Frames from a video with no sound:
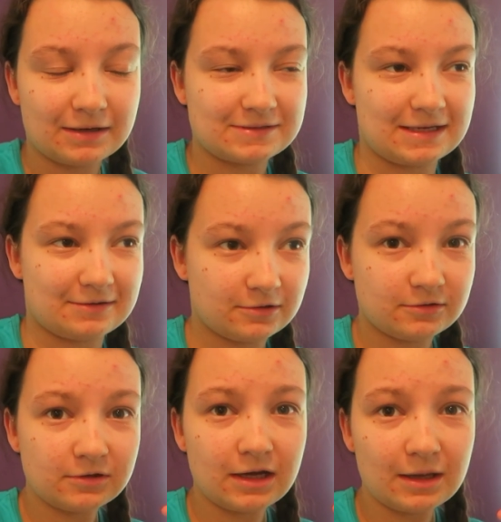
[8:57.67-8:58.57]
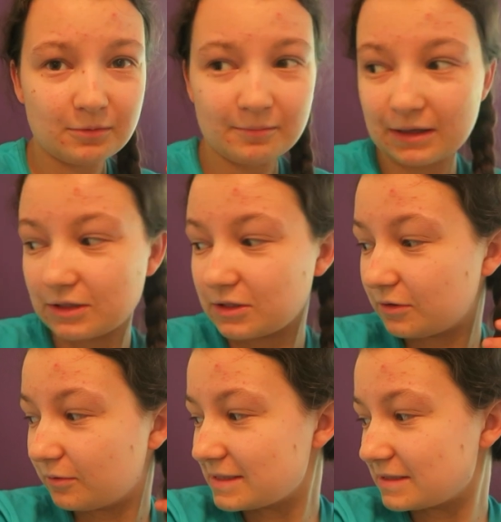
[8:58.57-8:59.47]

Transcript: and I was like, crap, what am I going to do?